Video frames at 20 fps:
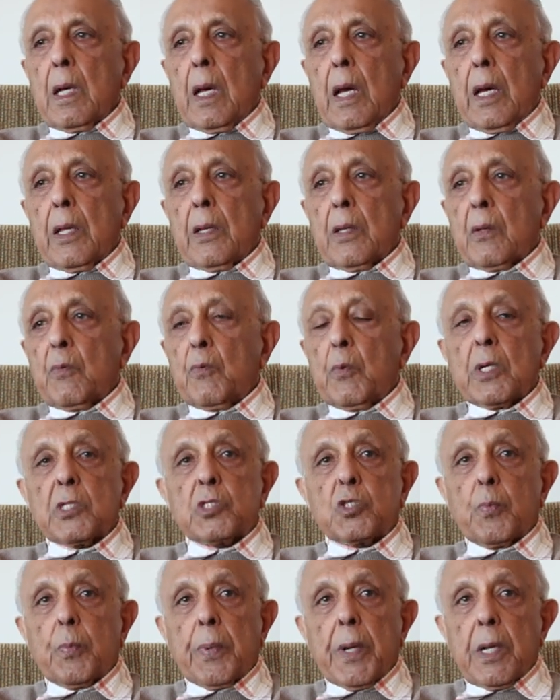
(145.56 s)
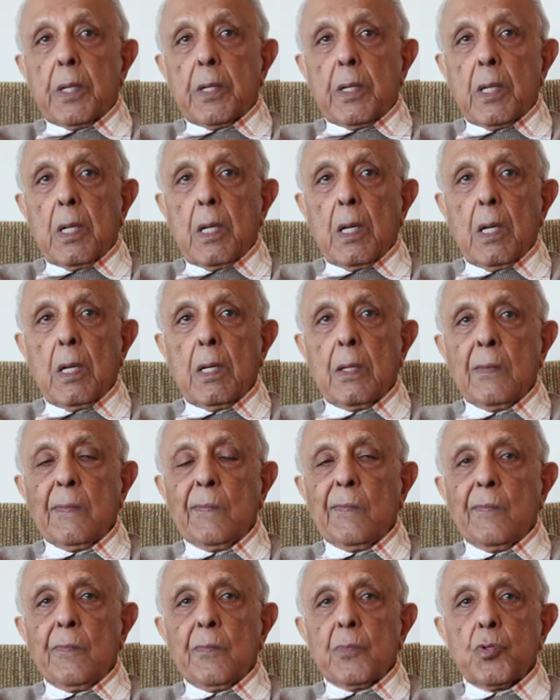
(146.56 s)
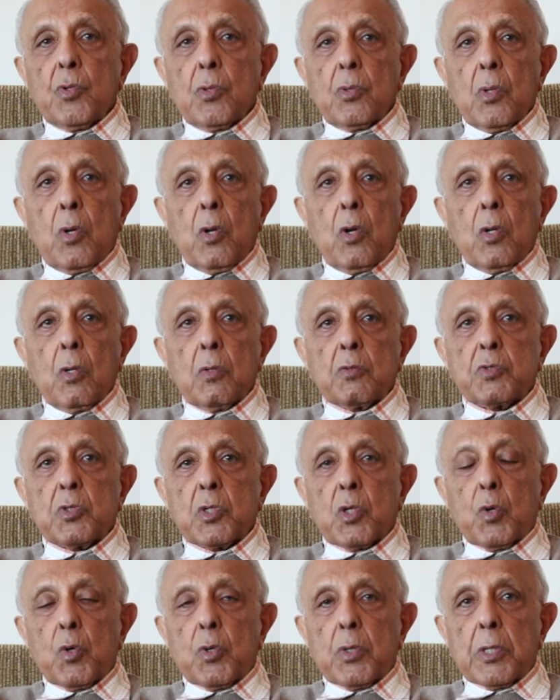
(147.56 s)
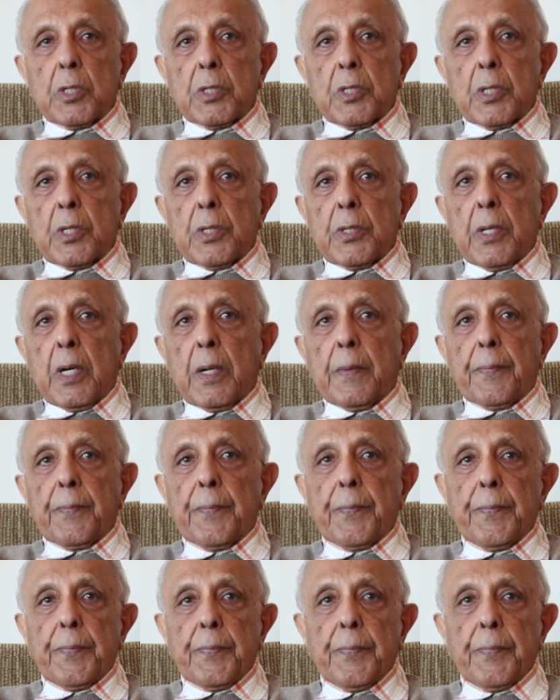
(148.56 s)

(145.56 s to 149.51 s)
and the word spread. So the whole of Secunda turned up,